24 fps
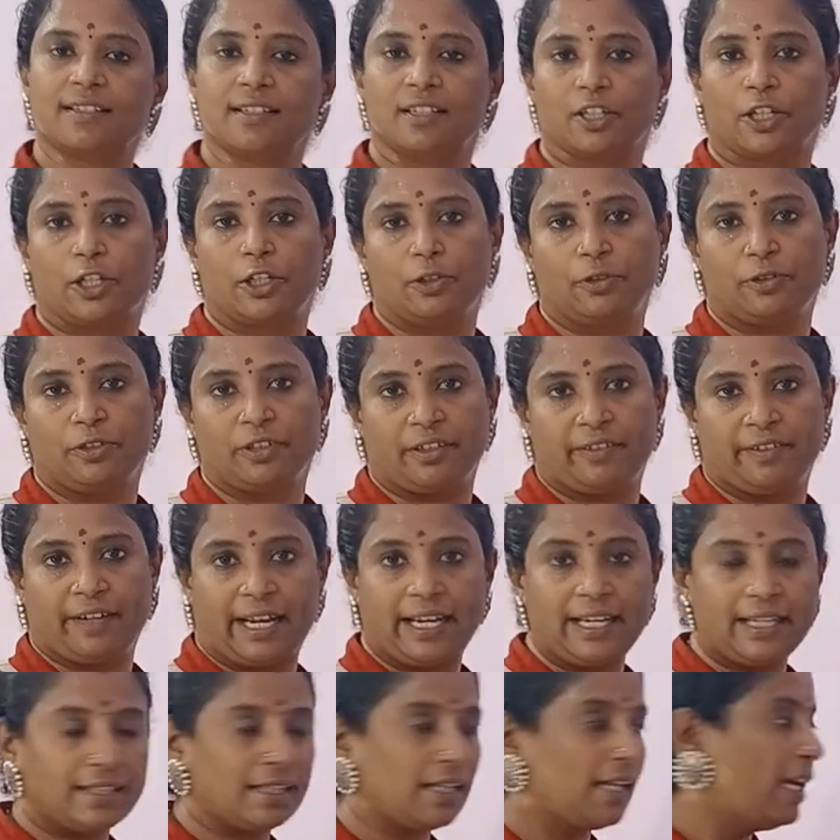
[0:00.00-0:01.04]
circuit,
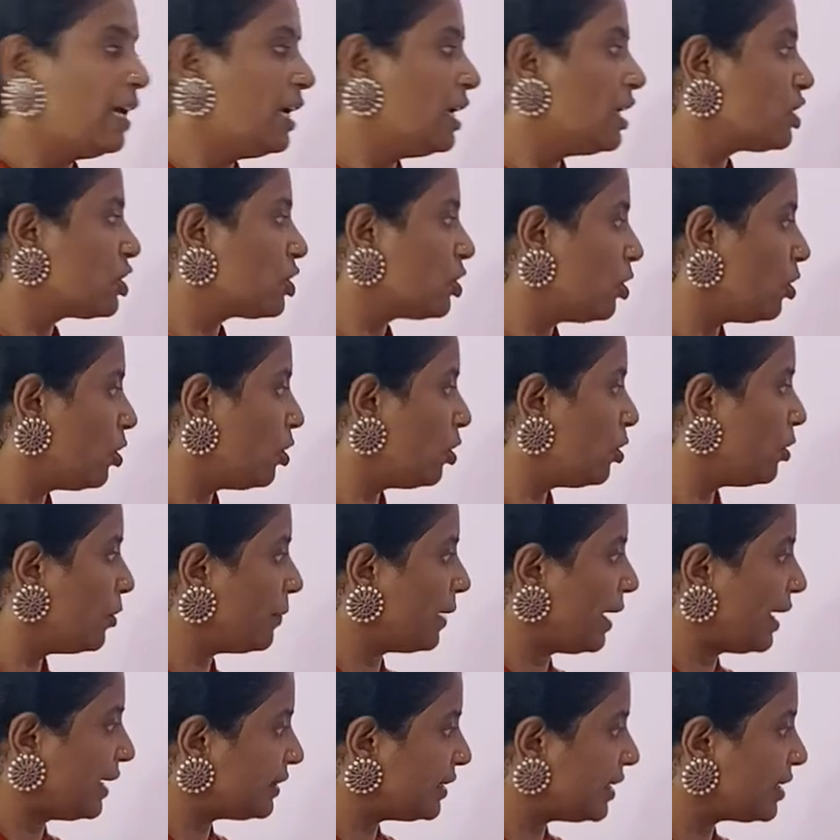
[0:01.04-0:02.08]
right?
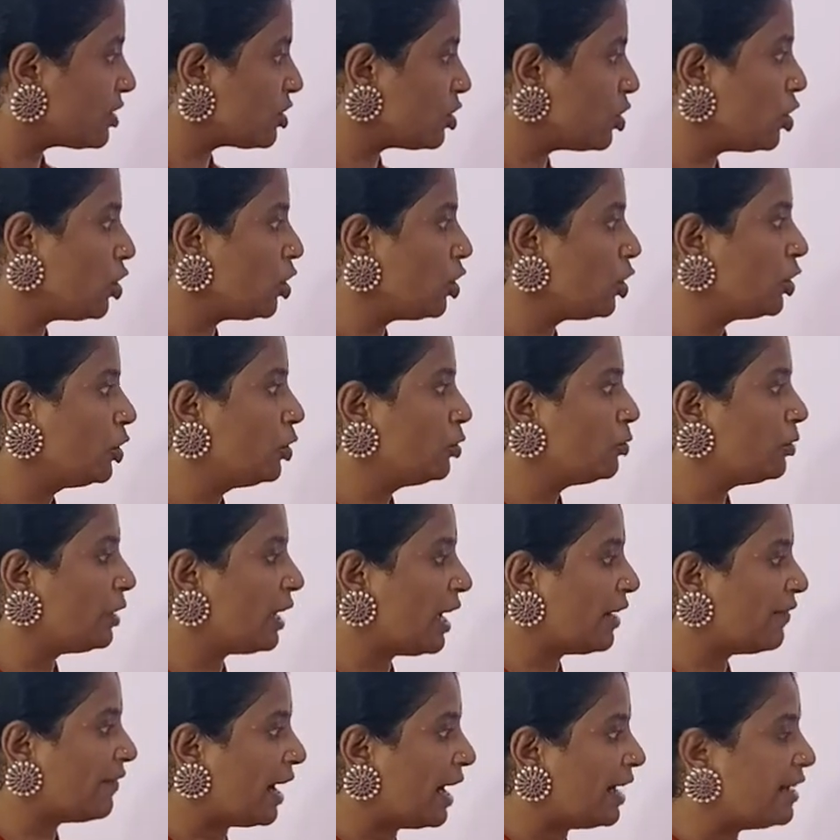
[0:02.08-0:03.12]
So I think so you would
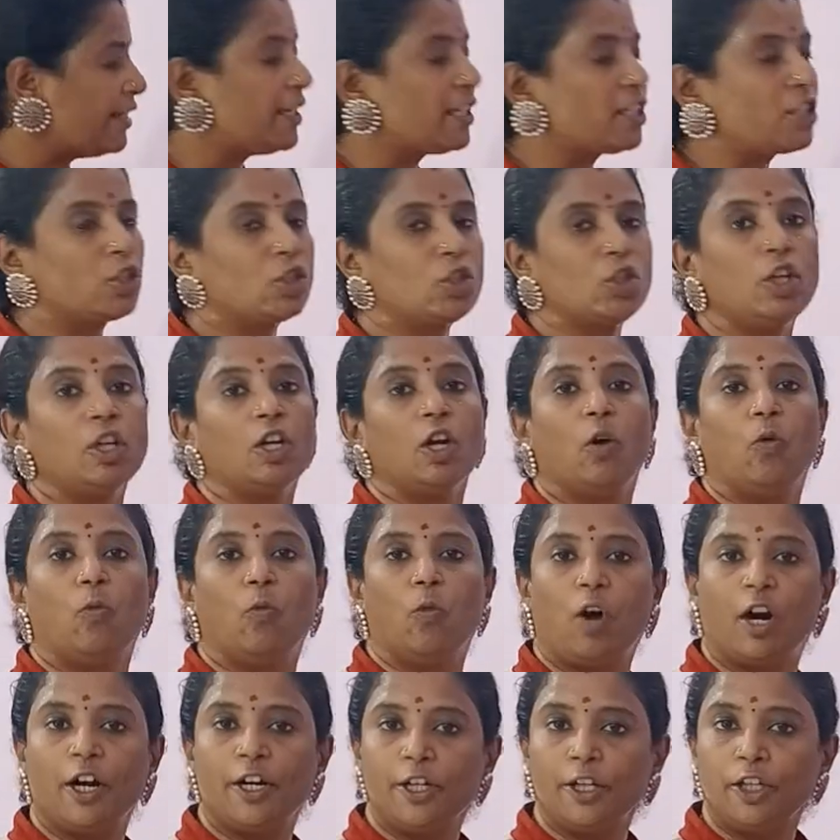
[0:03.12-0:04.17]
have understood
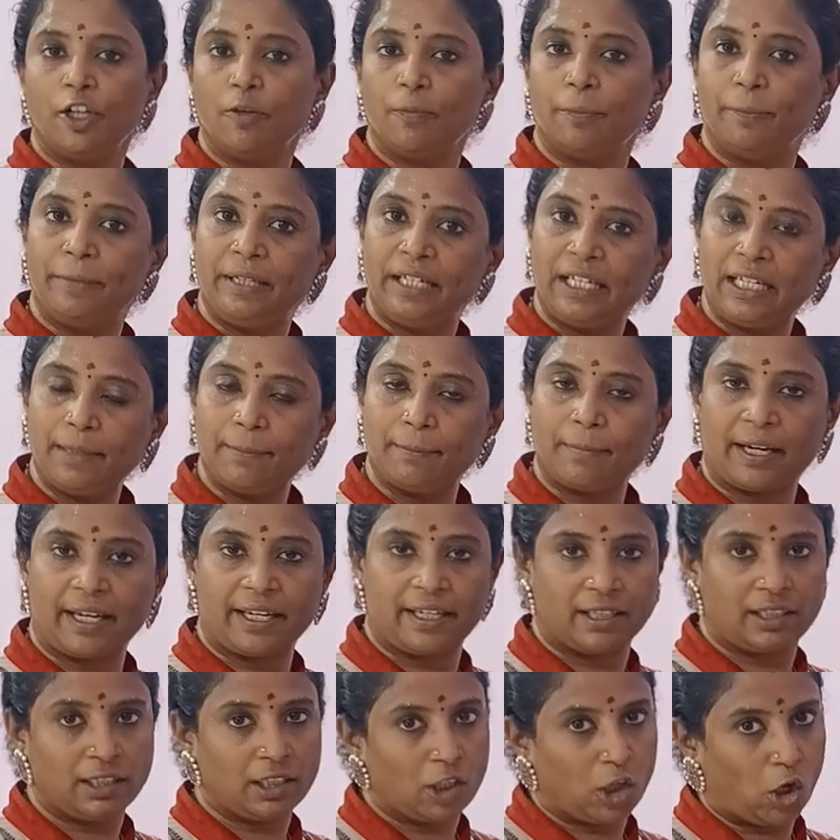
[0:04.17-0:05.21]
what do you mean by
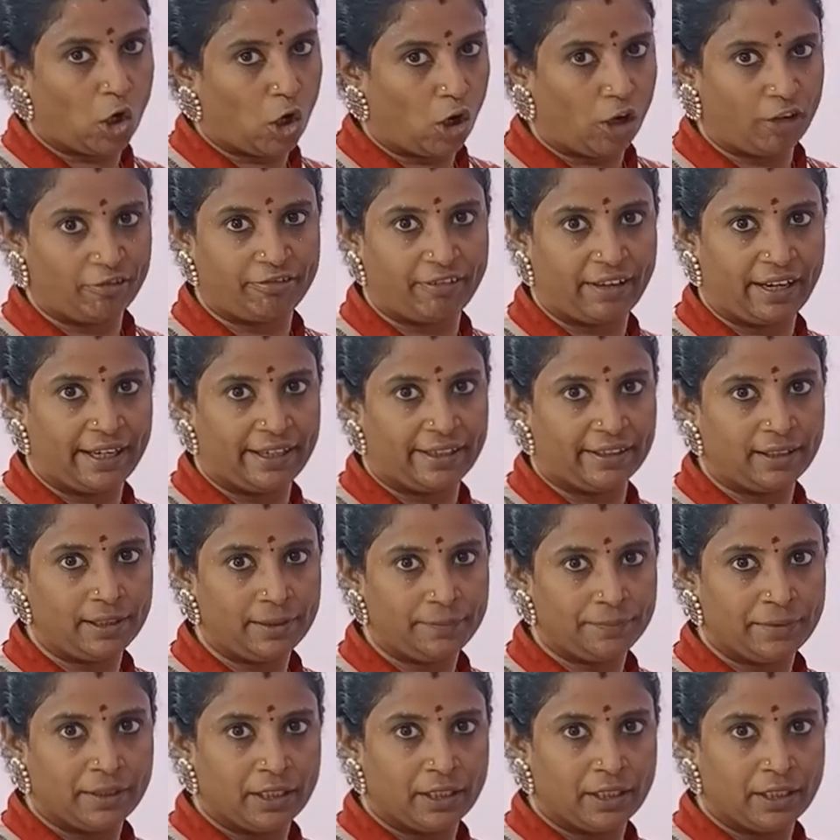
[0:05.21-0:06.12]
a off adder.